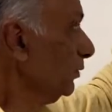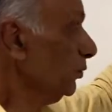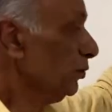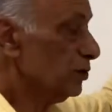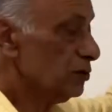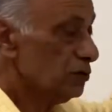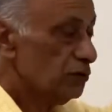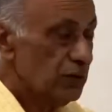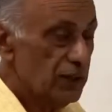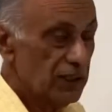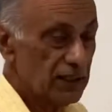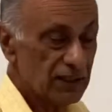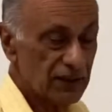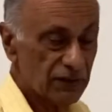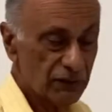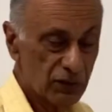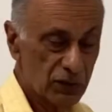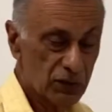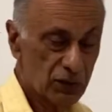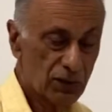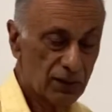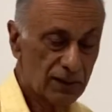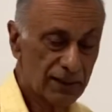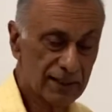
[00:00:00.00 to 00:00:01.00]
who's doing the
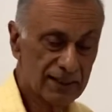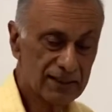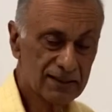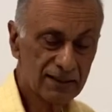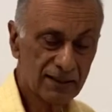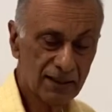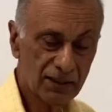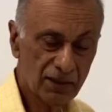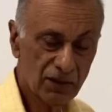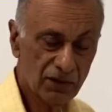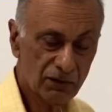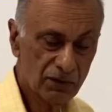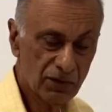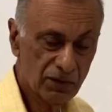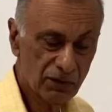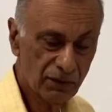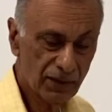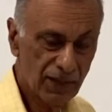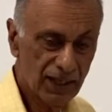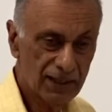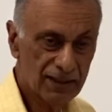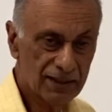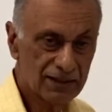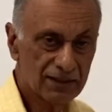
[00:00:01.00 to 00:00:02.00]
visual testing of the
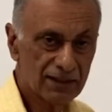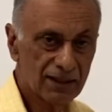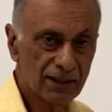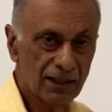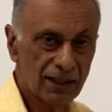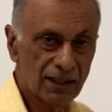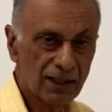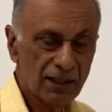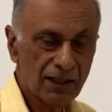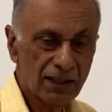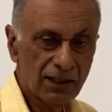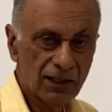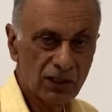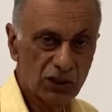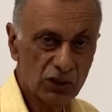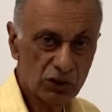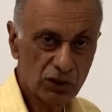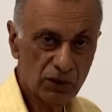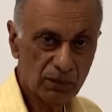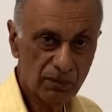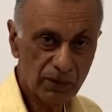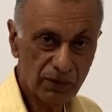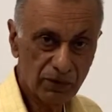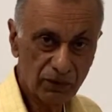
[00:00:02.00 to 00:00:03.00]
welds, he
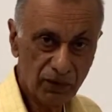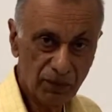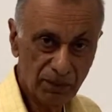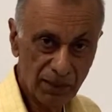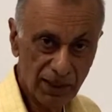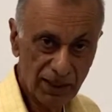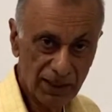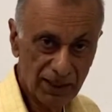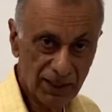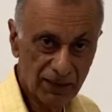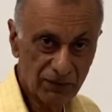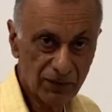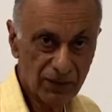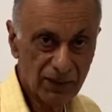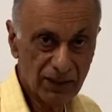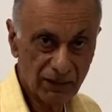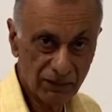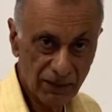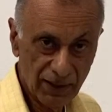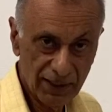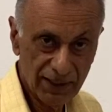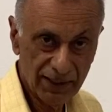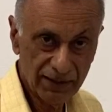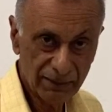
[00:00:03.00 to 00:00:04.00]
should be familiar with the
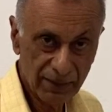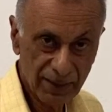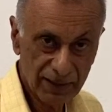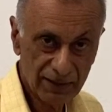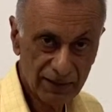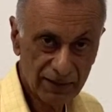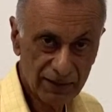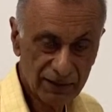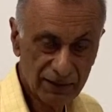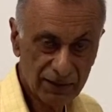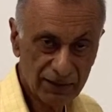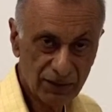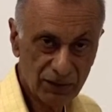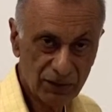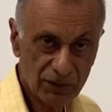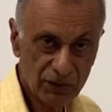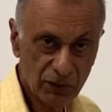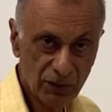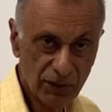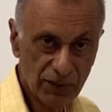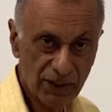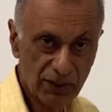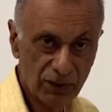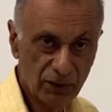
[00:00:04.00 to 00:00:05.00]
welding methods. So
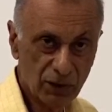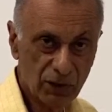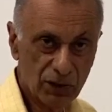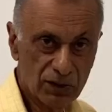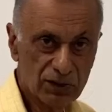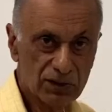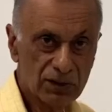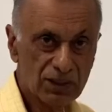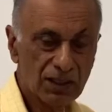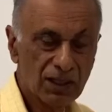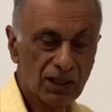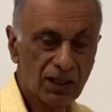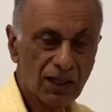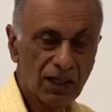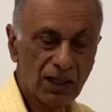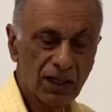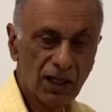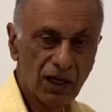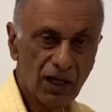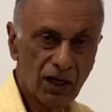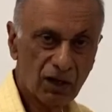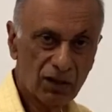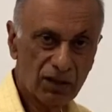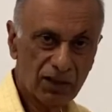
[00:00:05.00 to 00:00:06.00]
he knows
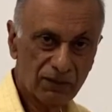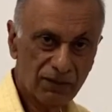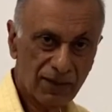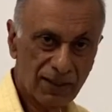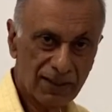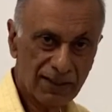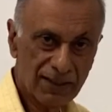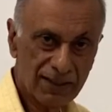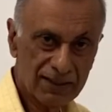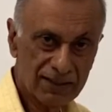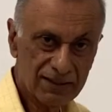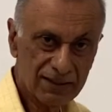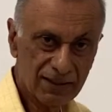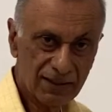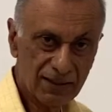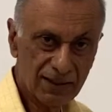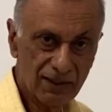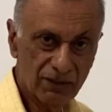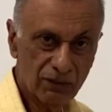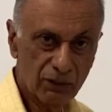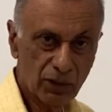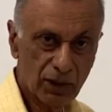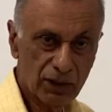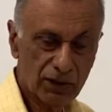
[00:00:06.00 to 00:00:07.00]
how the welding is
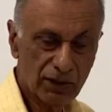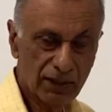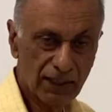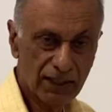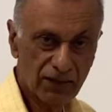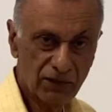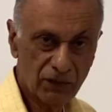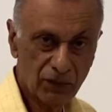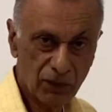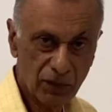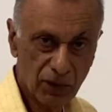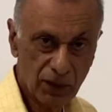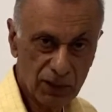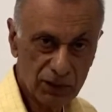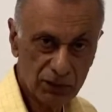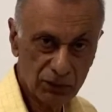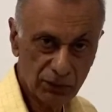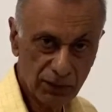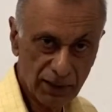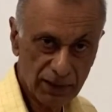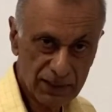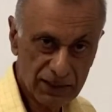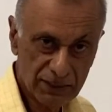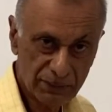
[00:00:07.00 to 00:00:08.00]
done, what kind of flaws to
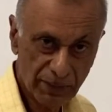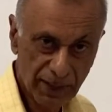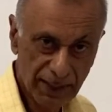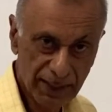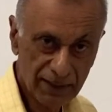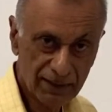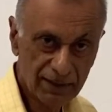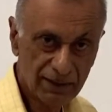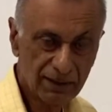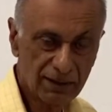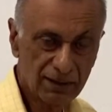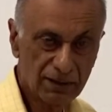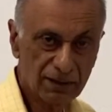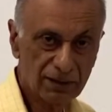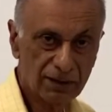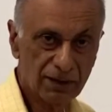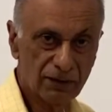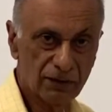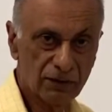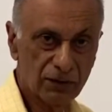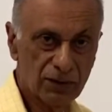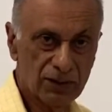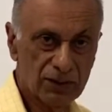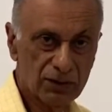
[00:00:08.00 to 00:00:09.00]
expect.
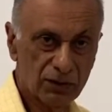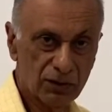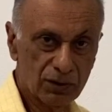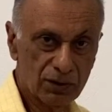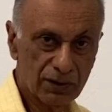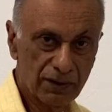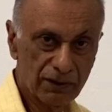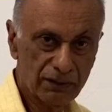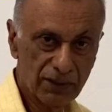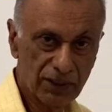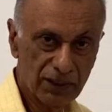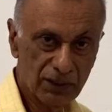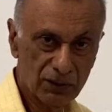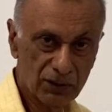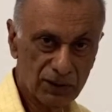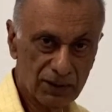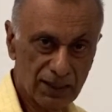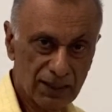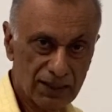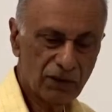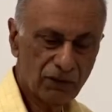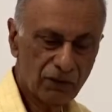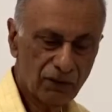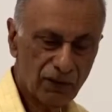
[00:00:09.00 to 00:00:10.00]
If, he's use, if they're
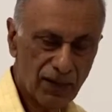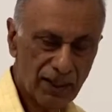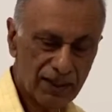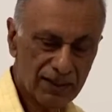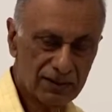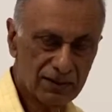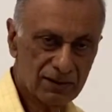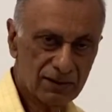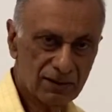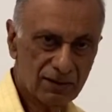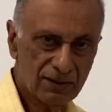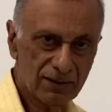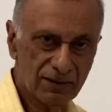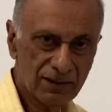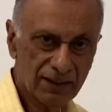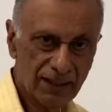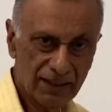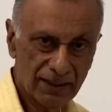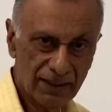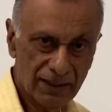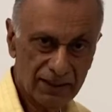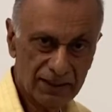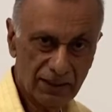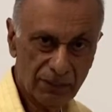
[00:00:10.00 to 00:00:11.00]
using the flux, then
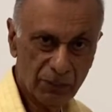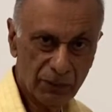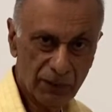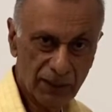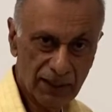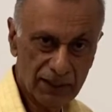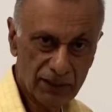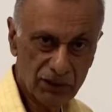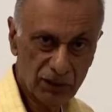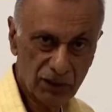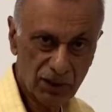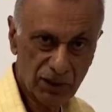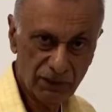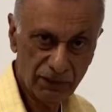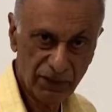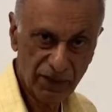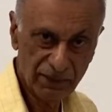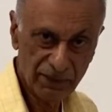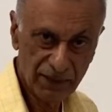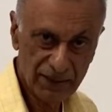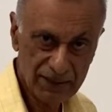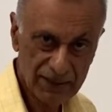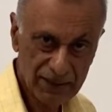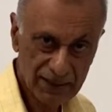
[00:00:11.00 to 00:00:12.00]
there's a potential of
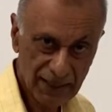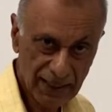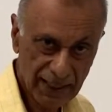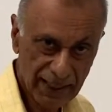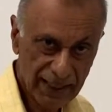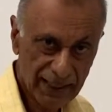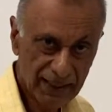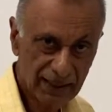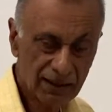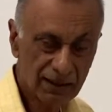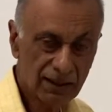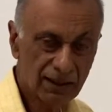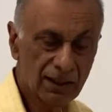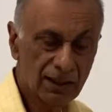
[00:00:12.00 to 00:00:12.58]
having slag.